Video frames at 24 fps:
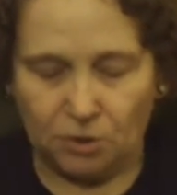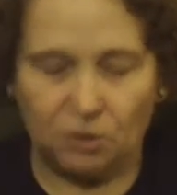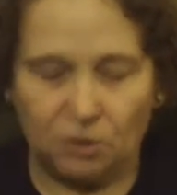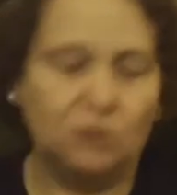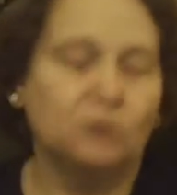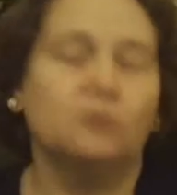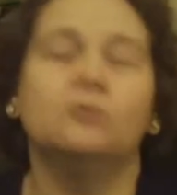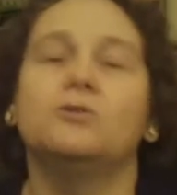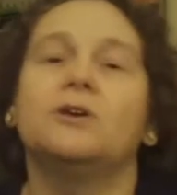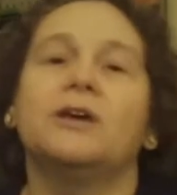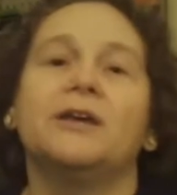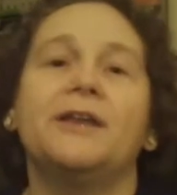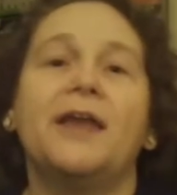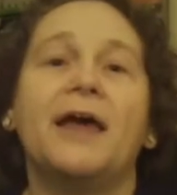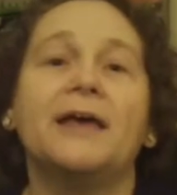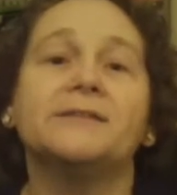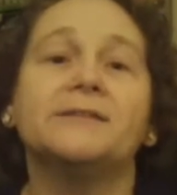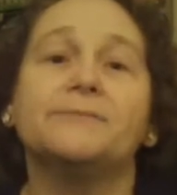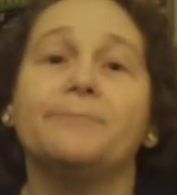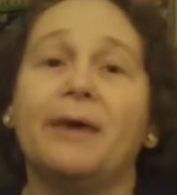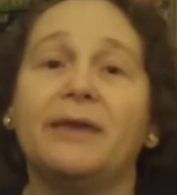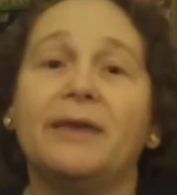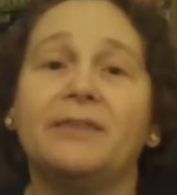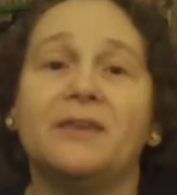Googan
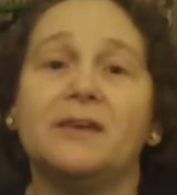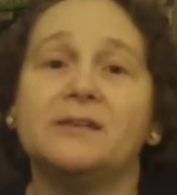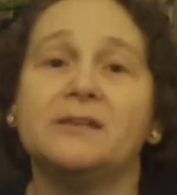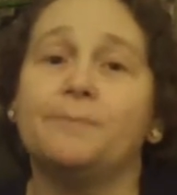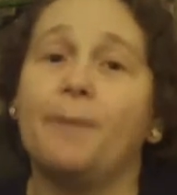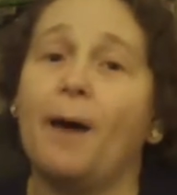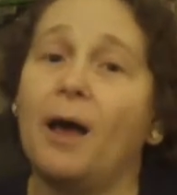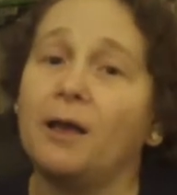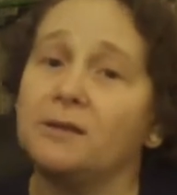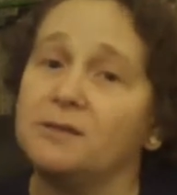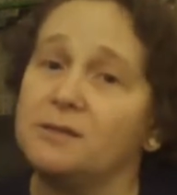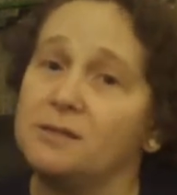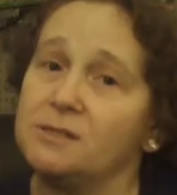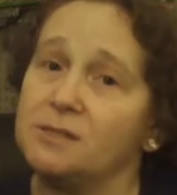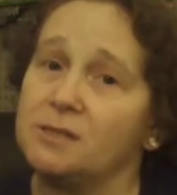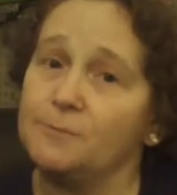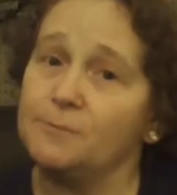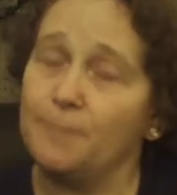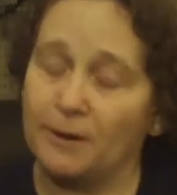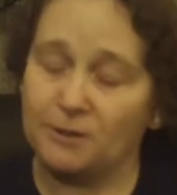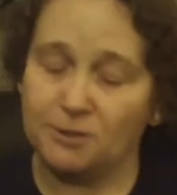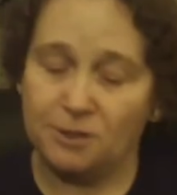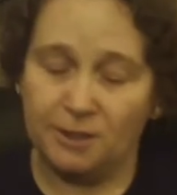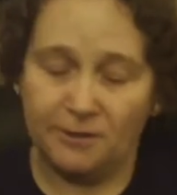has made these boxes
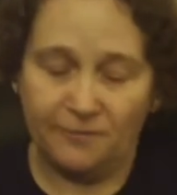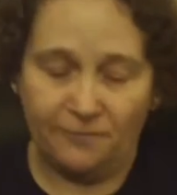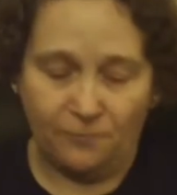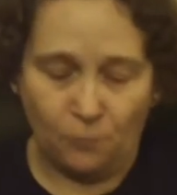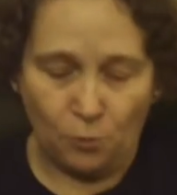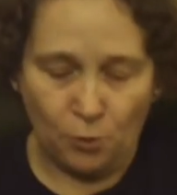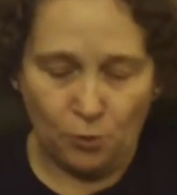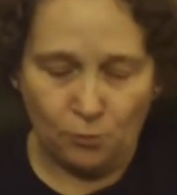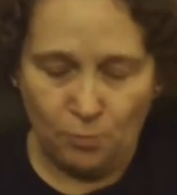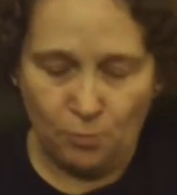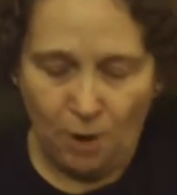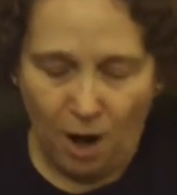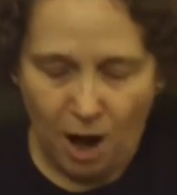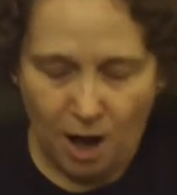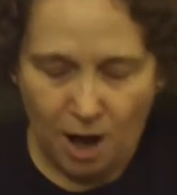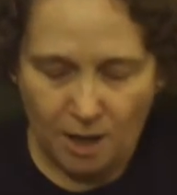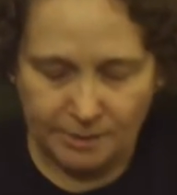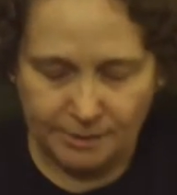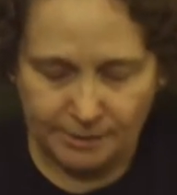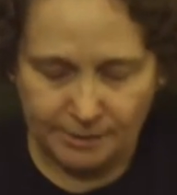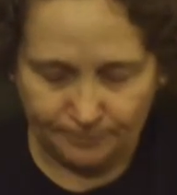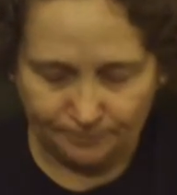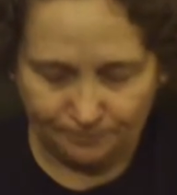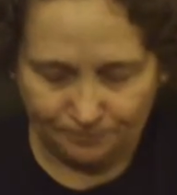especially for the
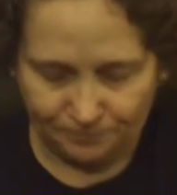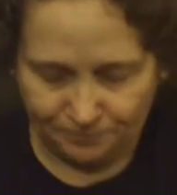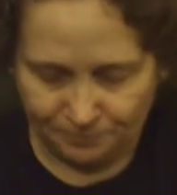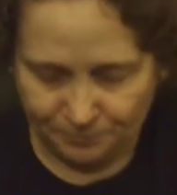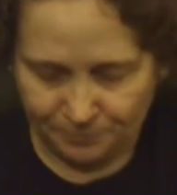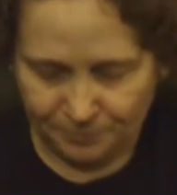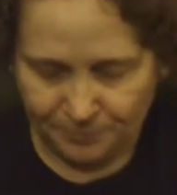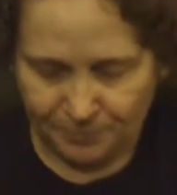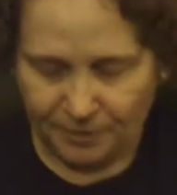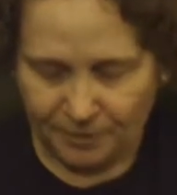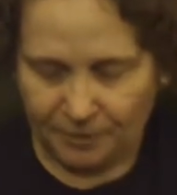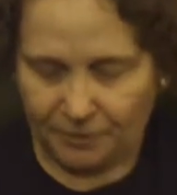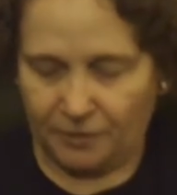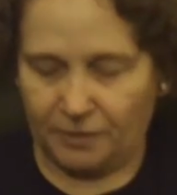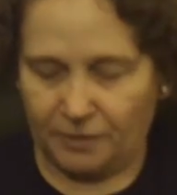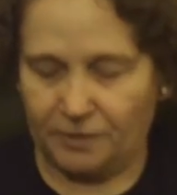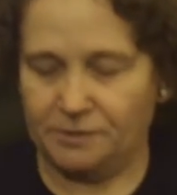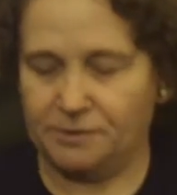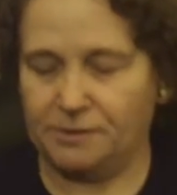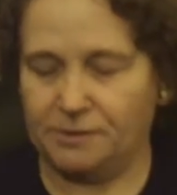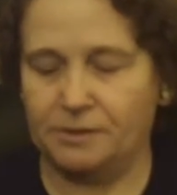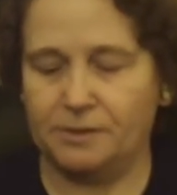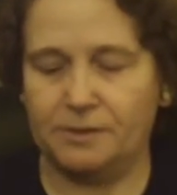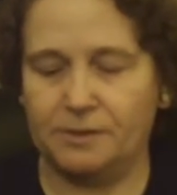rods,
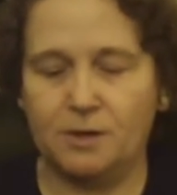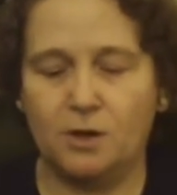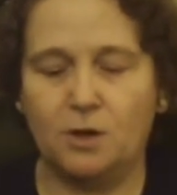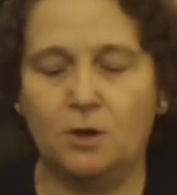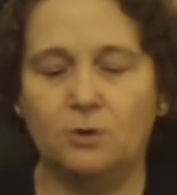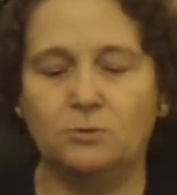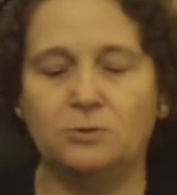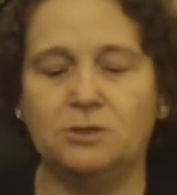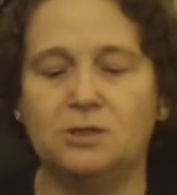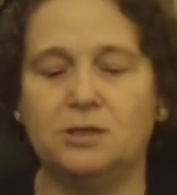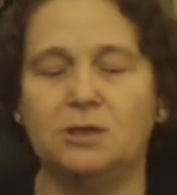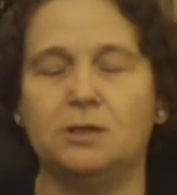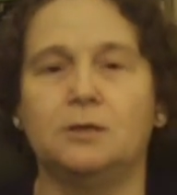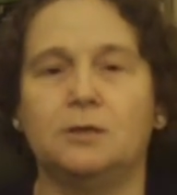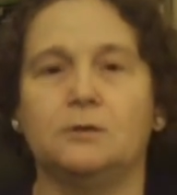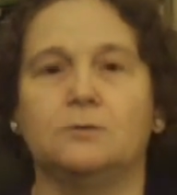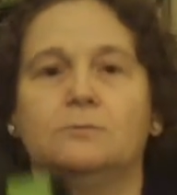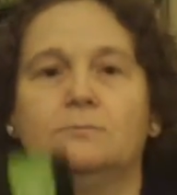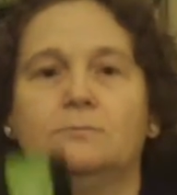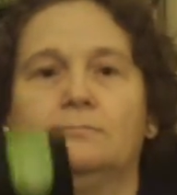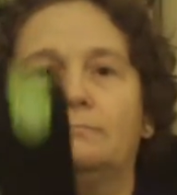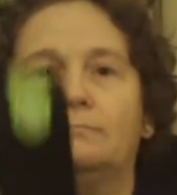this is the go-to.